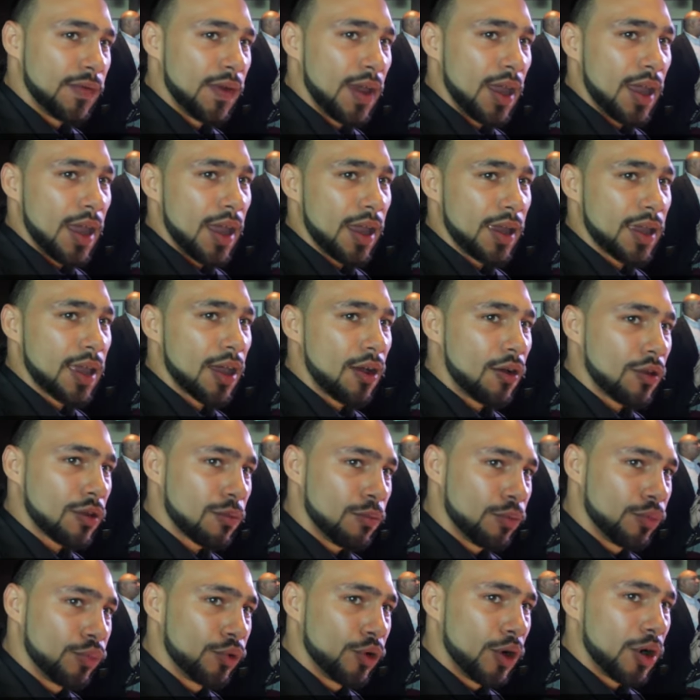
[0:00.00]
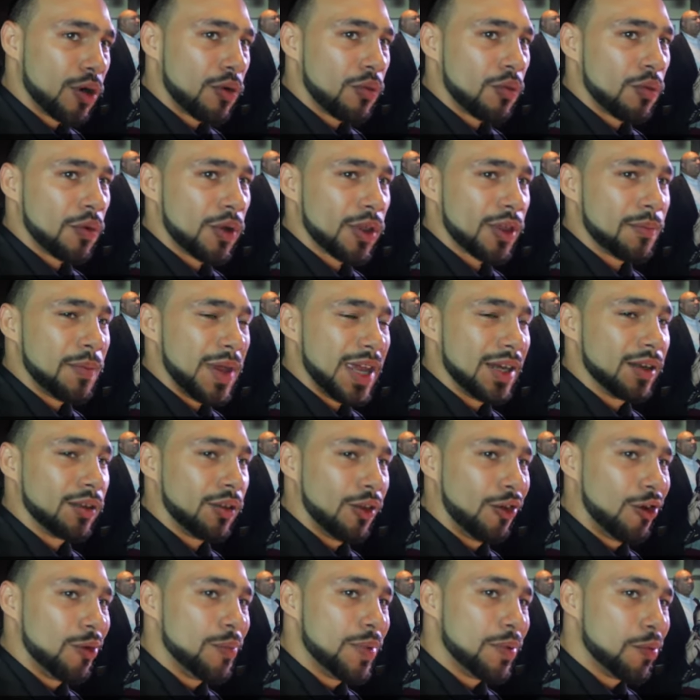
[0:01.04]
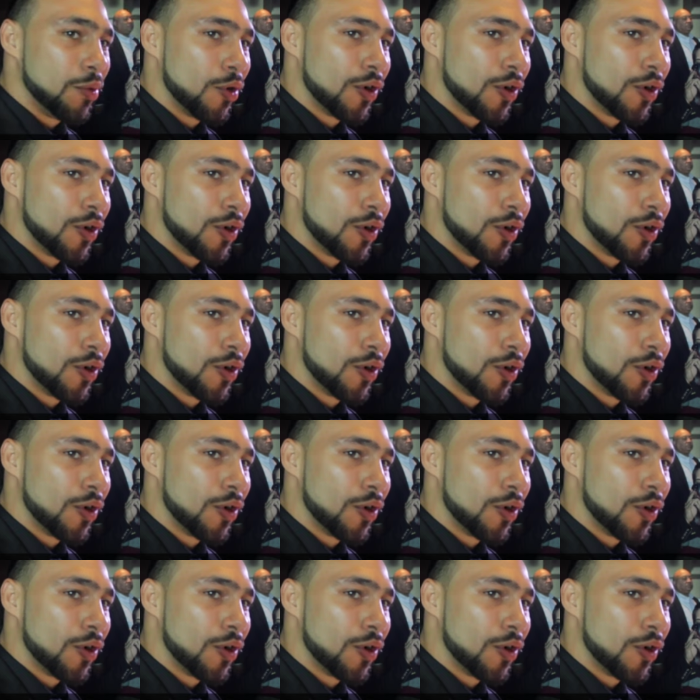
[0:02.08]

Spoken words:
and Kell Brook was being a little bit